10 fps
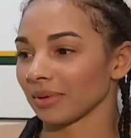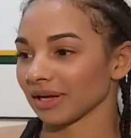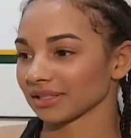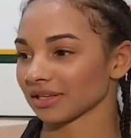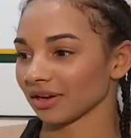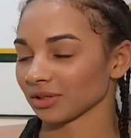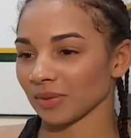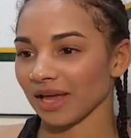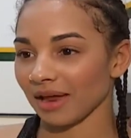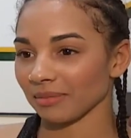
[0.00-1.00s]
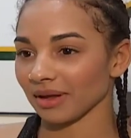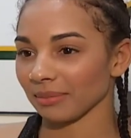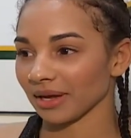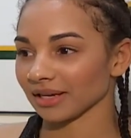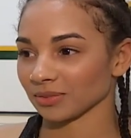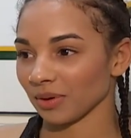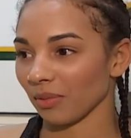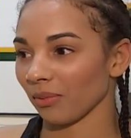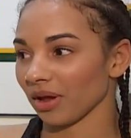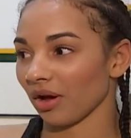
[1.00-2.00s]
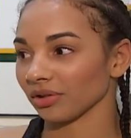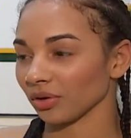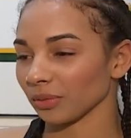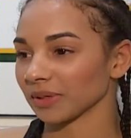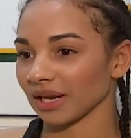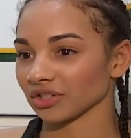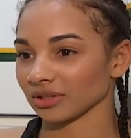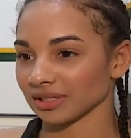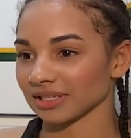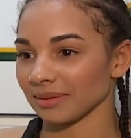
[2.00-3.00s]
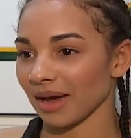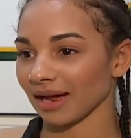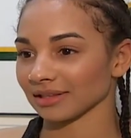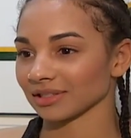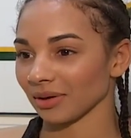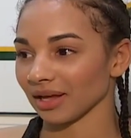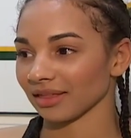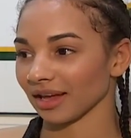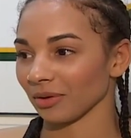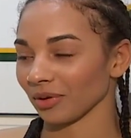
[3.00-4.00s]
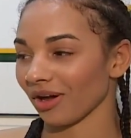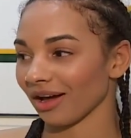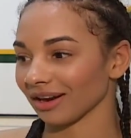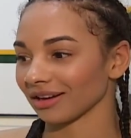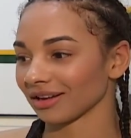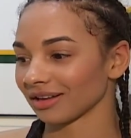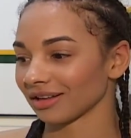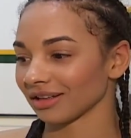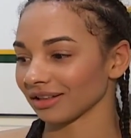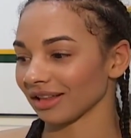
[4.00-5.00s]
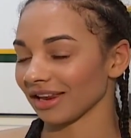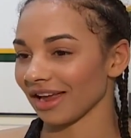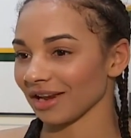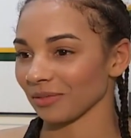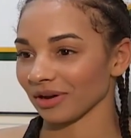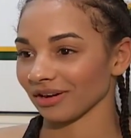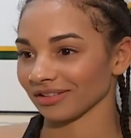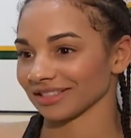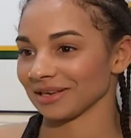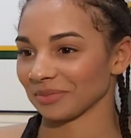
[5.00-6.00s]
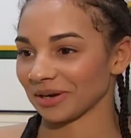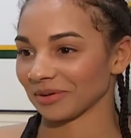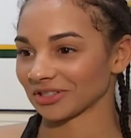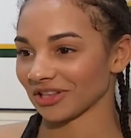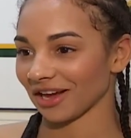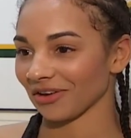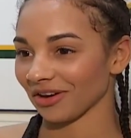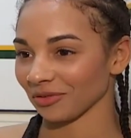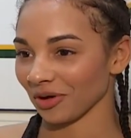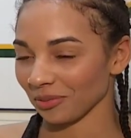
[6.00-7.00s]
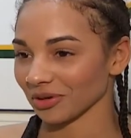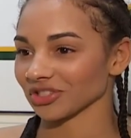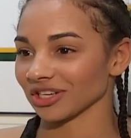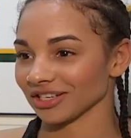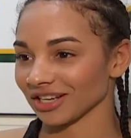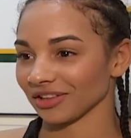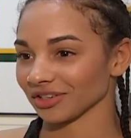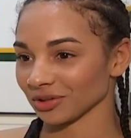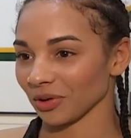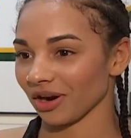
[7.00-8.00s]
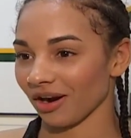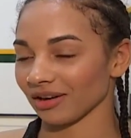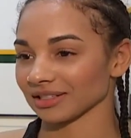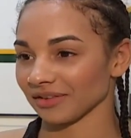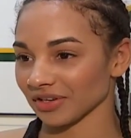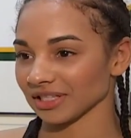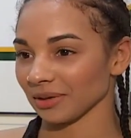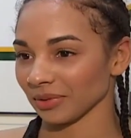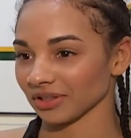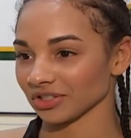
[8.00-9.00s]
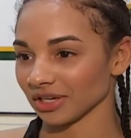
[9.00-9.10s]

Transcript: be as good as we can be because we, we all know the potential this team has. So I think we're not letting anyone on this team pretty much slack off. We're all pushing each other to work our hardest every day we're in the